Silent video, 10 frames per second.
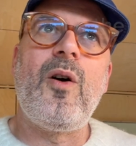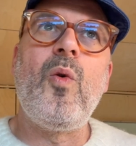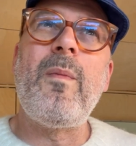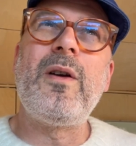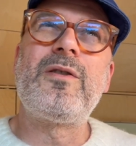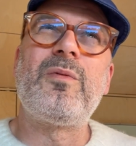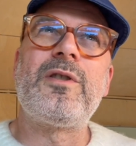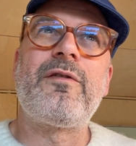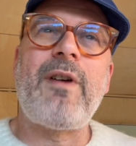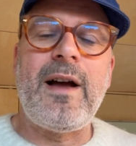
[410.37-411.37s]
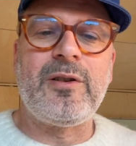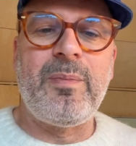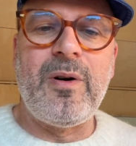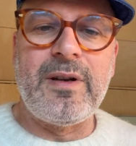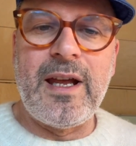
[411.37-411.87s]
Almost was frowned
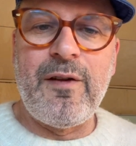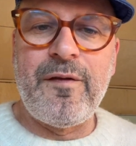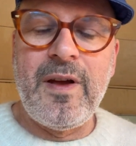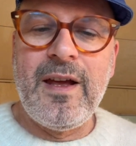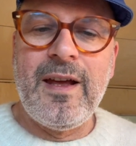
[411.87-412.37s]
upon if